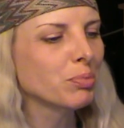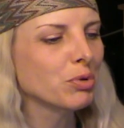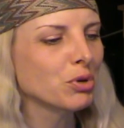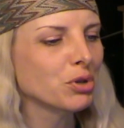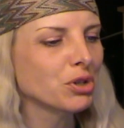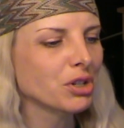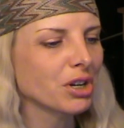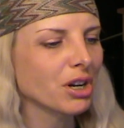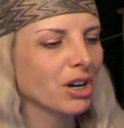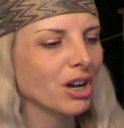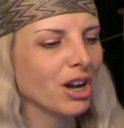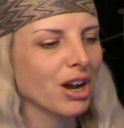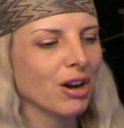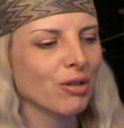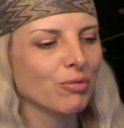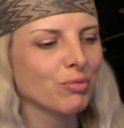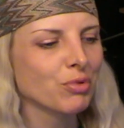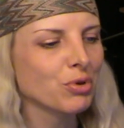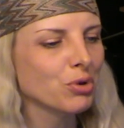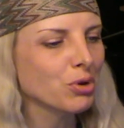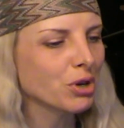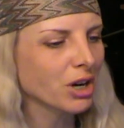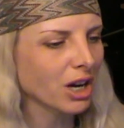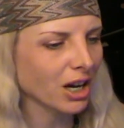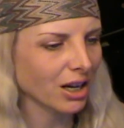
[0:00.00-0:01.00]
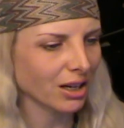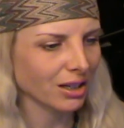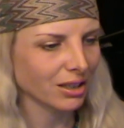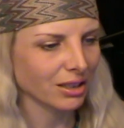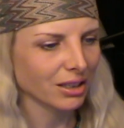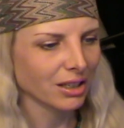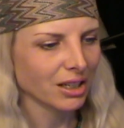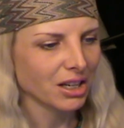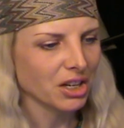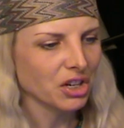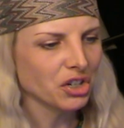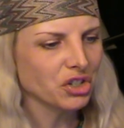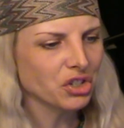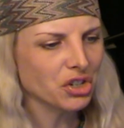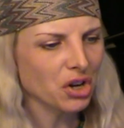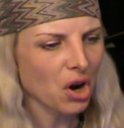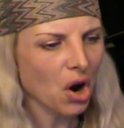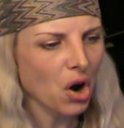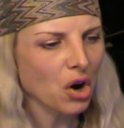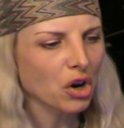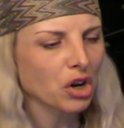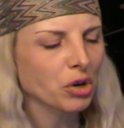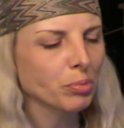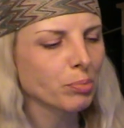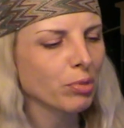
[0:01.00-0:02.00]
Buddha Heruka,
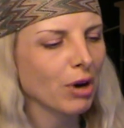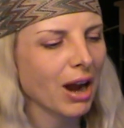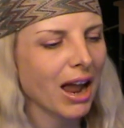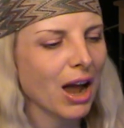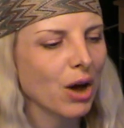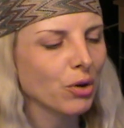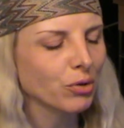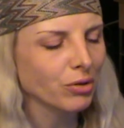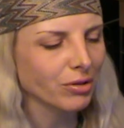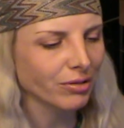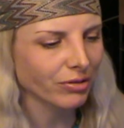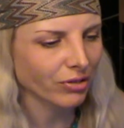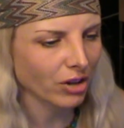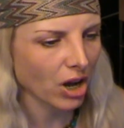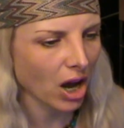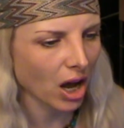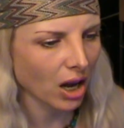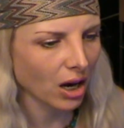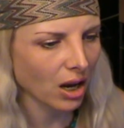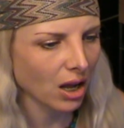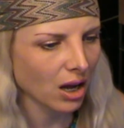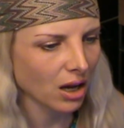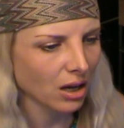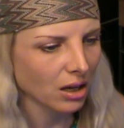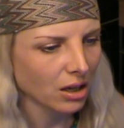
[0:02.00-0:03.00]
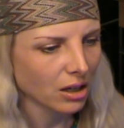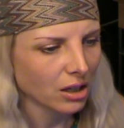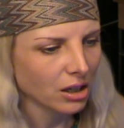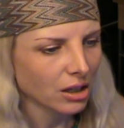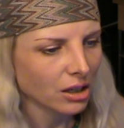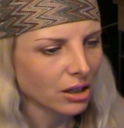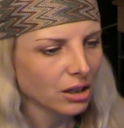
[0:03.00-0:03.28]
dark brown of colour,